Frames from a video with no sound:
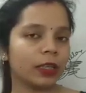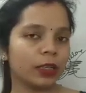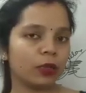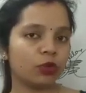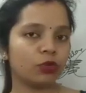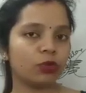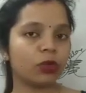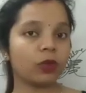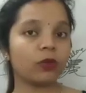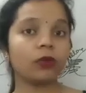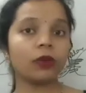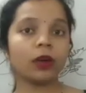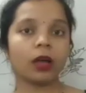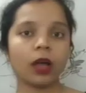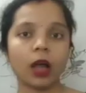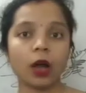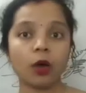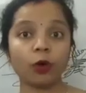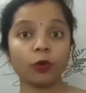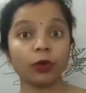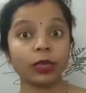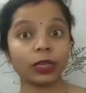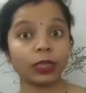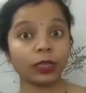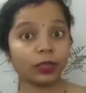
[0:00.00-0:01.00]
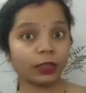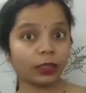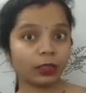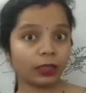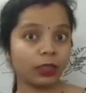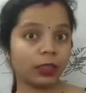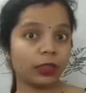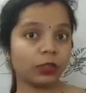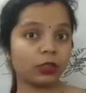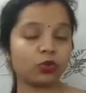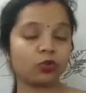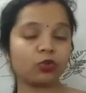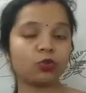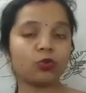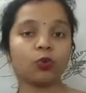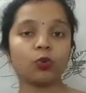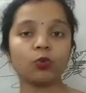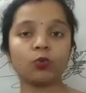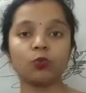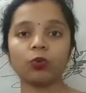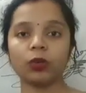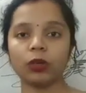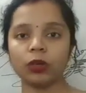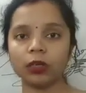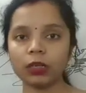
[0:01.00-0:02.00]
tell you how these tool
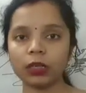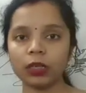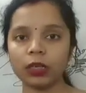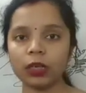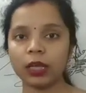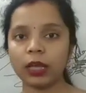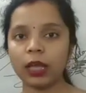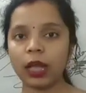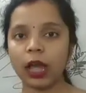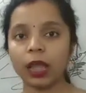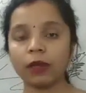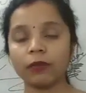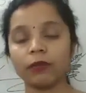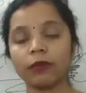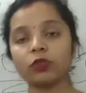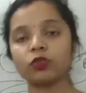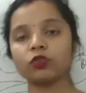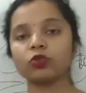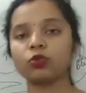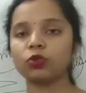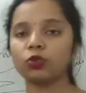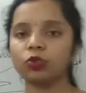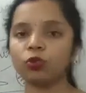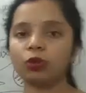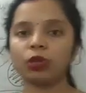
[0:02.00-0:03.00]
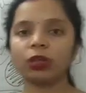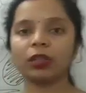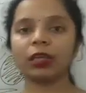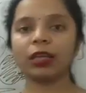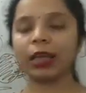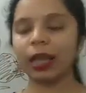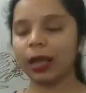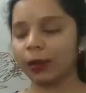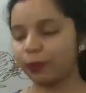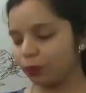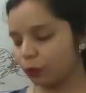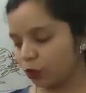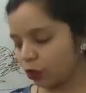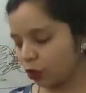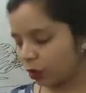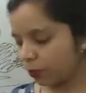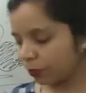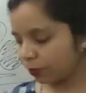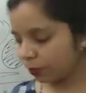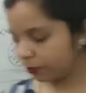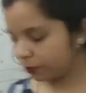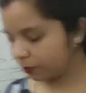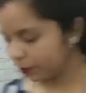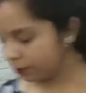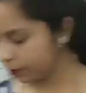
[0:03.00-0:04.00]
work. I will show you on the laptop.